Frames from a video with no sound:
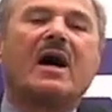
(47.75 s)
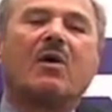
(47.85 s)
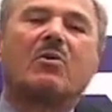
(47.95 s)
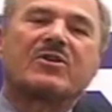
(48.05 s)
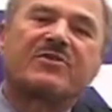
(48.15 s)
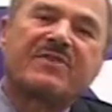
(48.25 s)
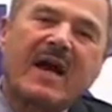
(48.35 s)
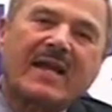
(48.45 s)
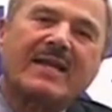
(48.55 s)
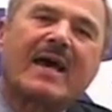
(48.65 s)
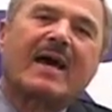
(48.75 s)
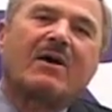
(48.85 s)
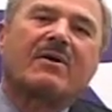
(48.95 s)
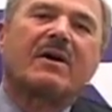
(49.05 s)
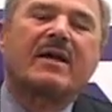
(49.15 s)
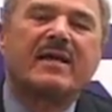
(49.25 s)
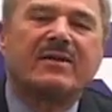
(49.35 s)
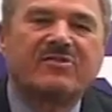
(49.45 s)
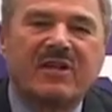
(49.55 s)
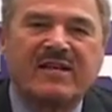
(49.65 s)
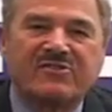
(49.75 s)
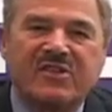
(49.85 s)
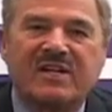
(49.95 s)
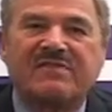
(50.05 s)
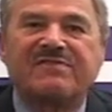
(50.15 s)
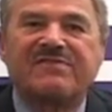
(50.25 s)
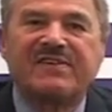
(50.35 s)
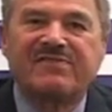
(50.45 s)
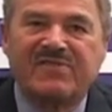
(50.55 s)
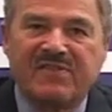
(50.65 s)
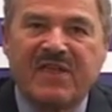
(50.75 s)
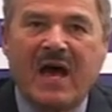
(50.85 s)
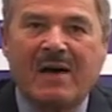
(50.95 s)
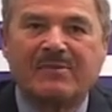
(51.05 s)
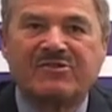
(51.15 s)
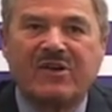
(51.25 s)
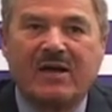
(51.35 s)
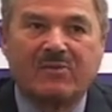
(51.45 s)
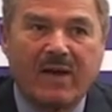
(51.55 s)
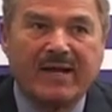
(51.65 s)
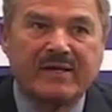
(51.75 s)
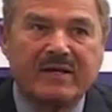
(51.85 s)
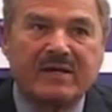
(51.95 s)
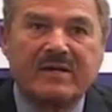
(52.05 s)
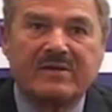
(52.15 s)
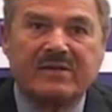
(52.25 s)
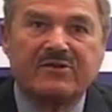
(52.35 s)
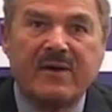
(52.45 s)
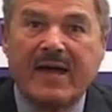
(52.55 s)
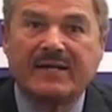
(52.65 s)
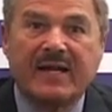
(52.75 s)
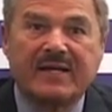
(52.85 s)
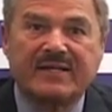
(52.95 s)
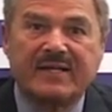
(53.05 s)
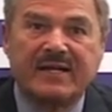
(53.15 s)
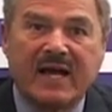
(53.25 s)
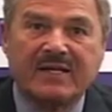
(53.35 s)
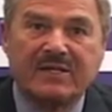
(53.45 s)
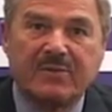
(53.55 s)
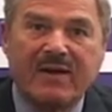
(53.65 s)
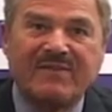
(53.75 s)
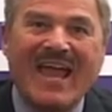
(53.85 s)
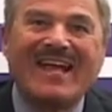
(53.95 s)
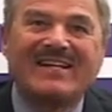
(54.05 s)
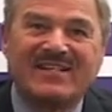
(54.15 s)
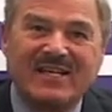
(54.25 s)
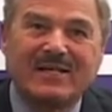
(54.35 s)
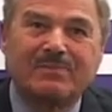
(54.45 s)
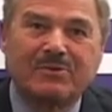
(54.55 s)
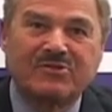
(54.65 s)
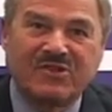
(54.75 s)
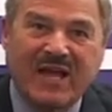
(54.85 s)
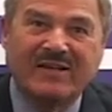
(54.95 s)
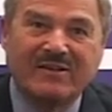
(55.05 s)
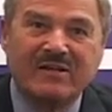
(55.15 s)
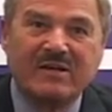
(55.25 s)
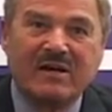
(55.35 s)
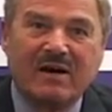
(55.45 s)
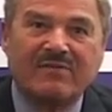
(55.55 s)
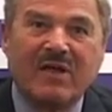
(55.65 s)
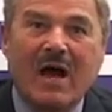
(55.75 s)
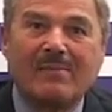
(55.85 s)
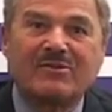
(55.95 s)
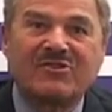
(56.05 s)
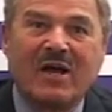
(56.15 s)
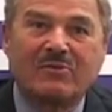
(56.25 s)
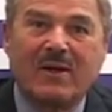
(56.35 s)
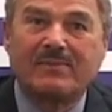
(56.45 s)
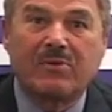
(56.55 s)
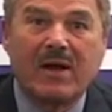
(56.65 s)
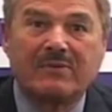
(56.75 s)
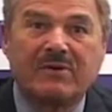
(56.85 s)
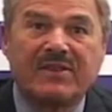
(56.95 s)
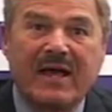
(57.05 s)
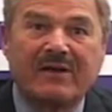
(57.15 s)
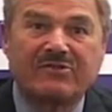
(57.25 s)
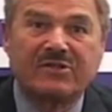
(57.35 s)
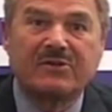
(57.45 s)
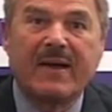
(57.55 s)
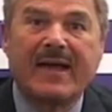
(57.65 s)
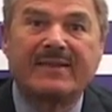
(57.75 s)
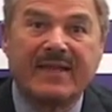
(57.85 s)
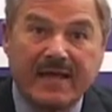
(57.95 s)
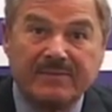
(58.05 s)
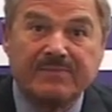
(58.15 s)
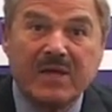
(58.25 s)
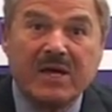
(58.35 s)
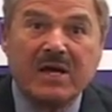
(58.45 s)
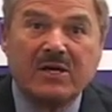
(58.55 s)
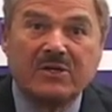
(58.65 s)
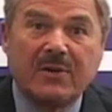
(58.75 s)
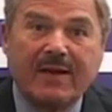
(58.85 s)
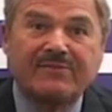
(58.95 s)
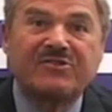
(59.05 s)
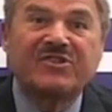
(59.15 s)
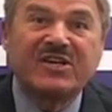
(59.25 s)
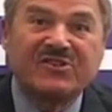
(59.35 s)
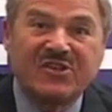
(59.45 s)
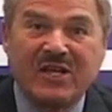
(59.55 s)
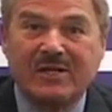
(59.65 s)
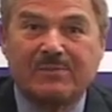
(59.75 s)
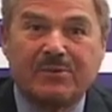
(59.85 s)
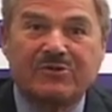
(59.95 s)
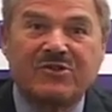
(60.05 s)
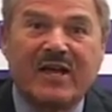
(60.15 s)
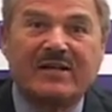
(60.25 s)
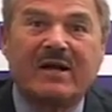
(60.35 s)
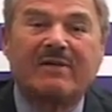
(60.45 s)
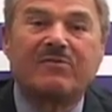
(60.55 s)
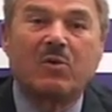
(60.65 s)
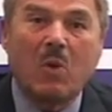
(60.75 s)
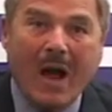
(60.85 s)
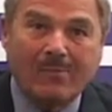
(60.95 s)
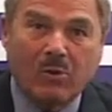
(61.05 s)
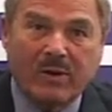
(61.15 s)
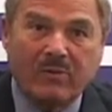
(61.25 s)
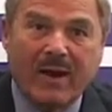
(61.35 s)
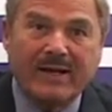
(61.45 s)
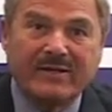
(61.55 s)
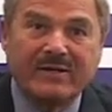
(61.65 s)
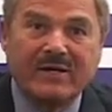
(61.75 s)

What you've got now is less than a fifth of the homicide rate that you had in 1990. You have 18% of the homicide rate per 100,000 you had then. You have 16% of the robbery rate.